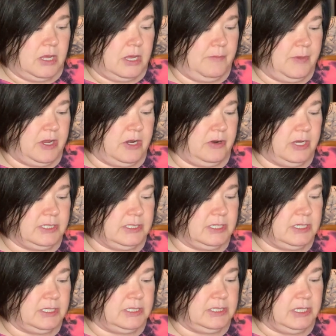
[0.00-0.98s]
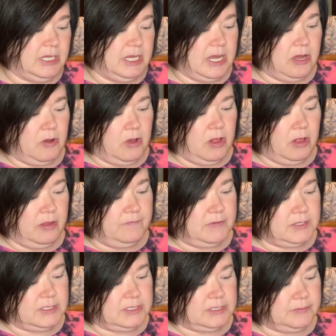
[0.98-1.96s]
I'm interested to see how all of
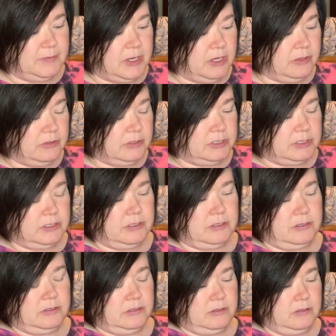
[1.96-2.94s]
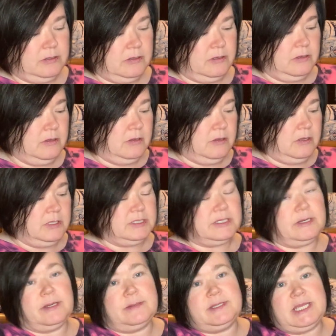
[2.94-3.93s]
this smells.
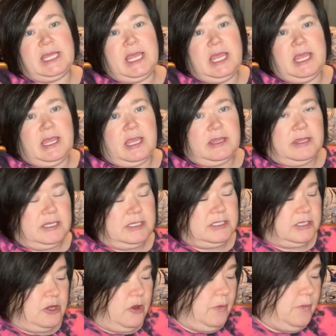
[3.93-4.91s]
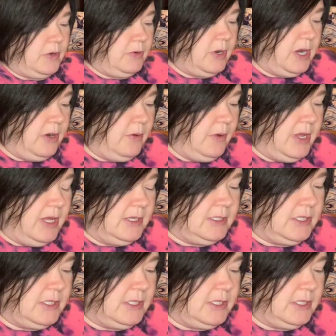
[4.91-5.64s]
Sometimes they can't get these open right away,